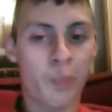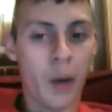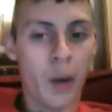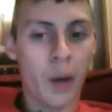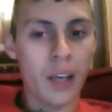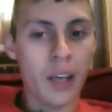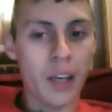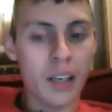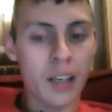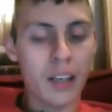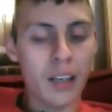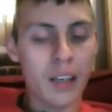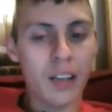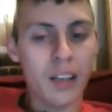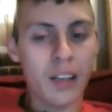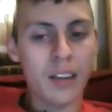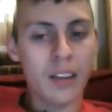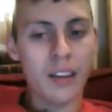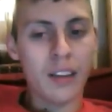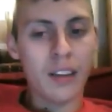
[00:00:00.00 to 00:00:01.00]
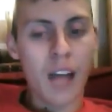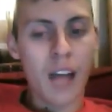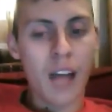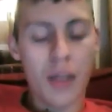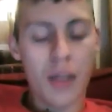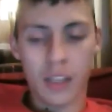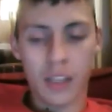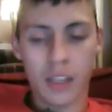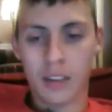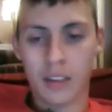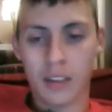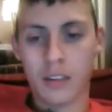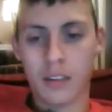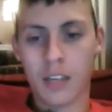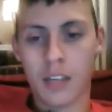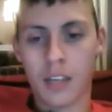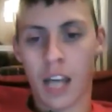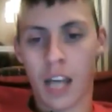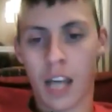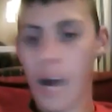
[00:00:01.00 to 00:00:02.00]
But I think
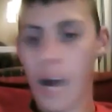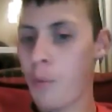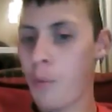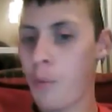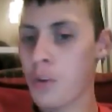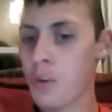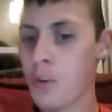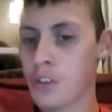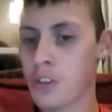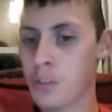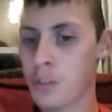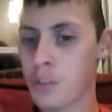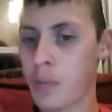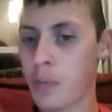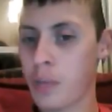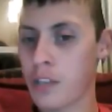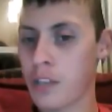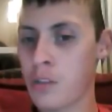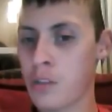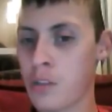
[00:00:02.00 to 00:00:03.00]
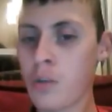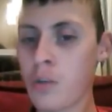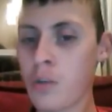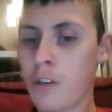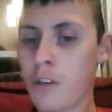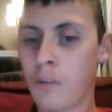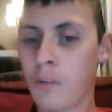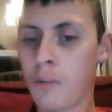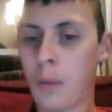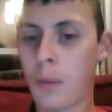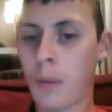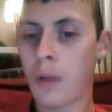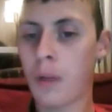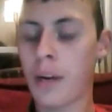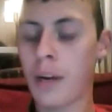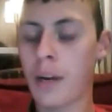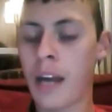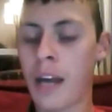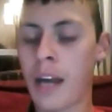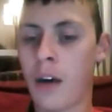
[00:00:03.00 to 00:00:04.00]
the Cowboys are just playing too good
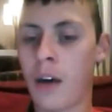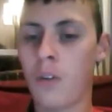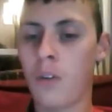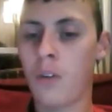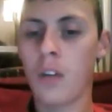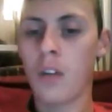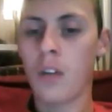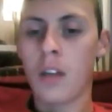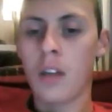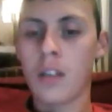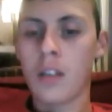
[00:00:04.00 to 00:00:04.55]
football right now.